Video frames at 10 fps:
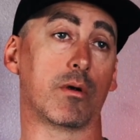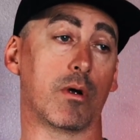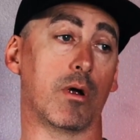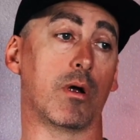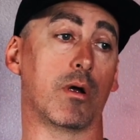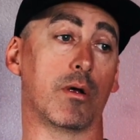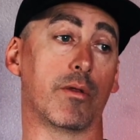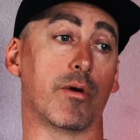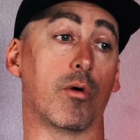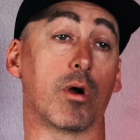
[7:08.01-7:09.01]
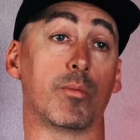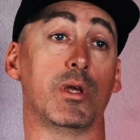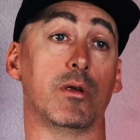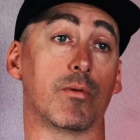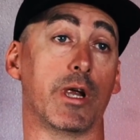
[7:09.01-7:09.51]
the
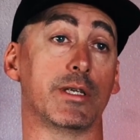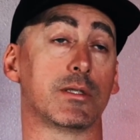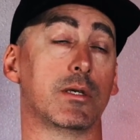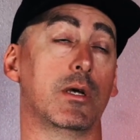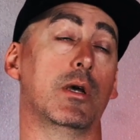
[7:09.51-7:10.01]
ORP race,